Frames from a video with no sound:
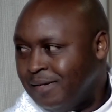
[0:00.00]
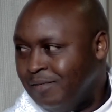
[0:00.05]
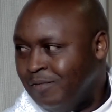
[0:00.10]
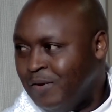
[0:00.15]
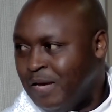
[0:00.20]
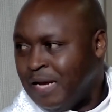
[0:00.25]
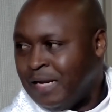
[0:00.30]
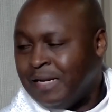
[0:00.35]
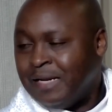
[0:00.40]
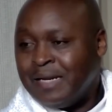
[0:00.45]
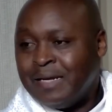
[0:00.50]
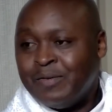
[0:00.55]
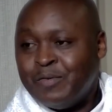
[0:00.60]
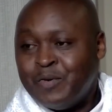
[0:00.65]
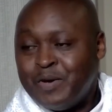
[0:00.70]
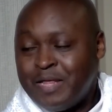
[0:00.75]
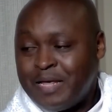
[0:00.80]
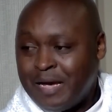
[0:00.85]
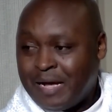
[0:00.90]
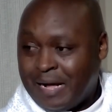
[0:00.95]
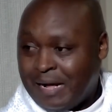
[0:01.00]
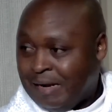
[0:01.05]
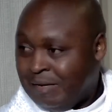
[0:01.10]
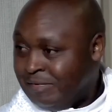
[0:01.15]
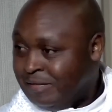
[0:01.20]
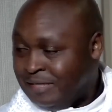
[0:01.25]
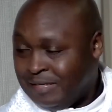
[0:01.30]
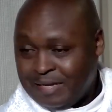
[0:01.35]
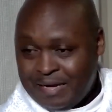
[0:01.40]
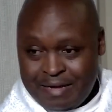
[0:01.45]
We are dealing with a
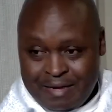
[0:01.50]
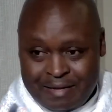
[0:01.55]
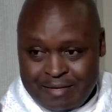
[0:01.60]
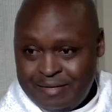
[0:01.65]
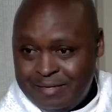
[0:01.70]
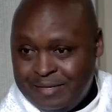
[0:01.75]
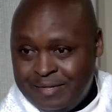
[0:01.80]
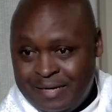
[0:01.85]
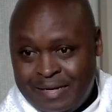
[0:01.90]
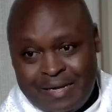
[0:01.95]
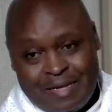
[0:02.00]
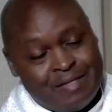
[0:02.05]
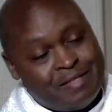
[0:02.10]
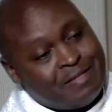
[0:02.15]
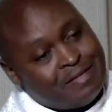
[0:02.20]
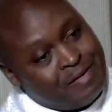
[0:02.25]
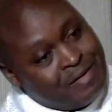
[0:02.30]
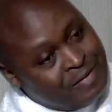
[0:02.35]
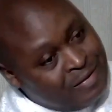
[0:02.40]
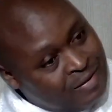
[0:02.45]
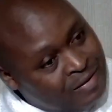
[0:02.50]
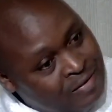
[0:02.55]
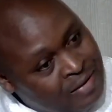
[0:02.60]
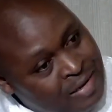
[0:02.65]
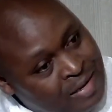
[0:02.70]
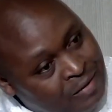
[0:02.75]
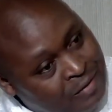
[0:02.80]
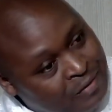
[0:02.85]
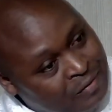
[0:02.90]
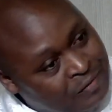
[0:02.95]
culture that has thrown God
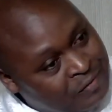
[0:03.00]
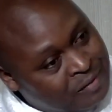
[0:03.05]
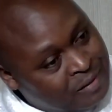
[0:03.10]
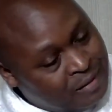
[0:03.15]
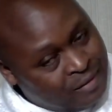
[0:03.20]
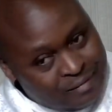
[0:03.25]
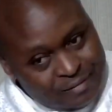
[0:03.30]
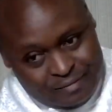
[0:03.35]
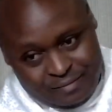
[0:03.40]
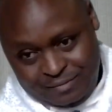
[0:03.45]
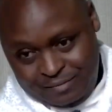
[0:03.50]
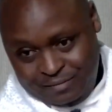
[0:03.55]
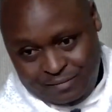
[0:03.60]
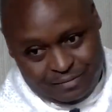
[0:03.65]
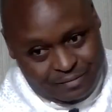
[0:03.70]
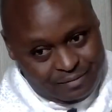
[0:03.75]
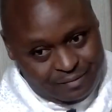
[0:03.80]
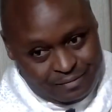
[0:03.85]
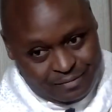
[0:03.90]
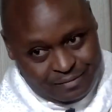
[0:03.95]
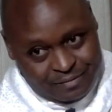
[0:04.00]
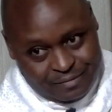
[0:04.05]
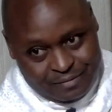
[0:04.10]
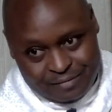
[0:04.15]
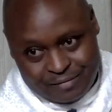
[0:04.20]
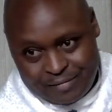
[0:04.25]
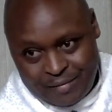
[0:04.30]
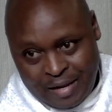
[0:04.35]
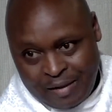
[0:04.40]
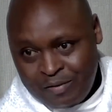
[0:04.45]
out of
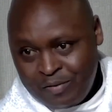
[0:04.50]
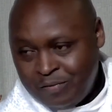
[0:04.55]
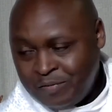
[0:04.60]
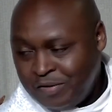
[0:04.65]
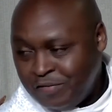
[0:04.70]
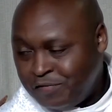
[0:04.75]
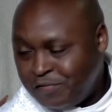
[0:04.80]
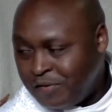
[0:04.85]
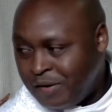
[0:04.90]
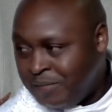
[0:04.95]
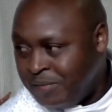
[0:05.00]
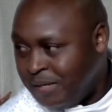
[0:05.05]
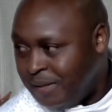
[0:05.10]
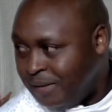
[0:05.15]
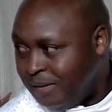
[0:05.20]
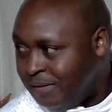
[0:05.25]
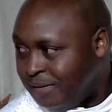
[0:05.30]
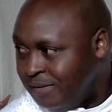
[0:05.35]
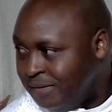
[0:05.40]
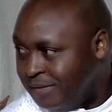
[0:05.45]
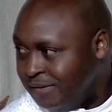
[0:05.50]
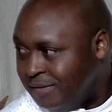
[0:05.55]
the family.